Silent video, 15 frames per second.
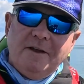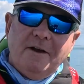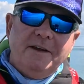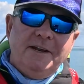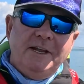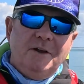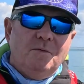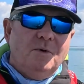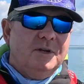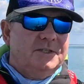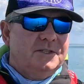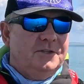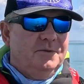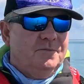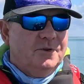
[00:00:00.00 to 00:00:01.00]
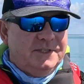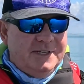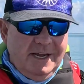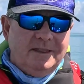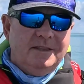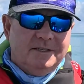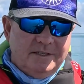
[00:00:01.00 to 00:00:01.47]
the idea was to
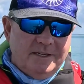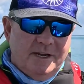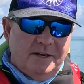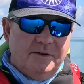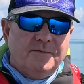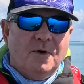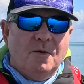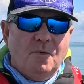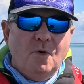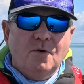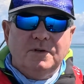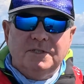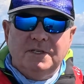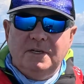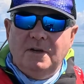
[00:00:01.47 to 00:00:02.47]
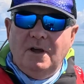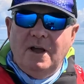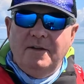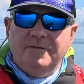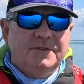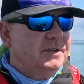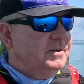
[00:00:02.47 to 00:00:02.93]
protect the seat from hooks and
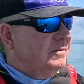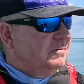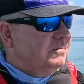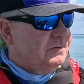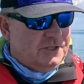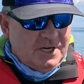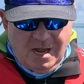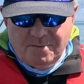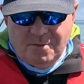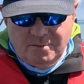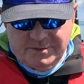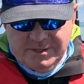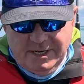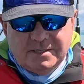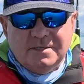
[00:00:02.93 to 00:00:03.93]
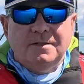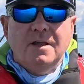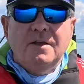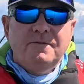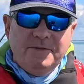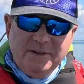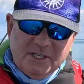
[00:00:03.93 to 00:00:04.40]
knives and sharp objects.
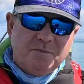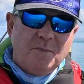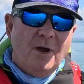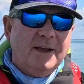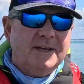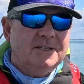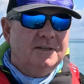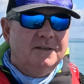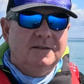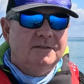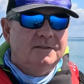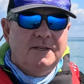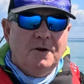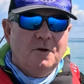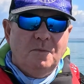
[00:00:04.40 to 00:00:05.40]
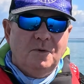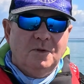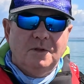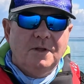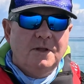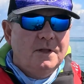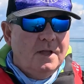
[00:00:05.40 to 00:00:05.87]
Fish spikes are
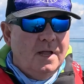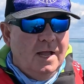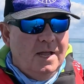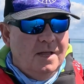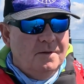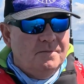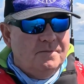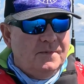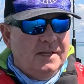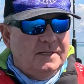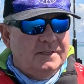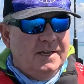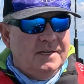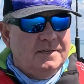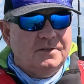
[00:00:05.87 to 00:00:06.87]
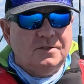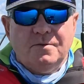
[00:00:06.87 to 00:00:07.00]
terrible. They tend to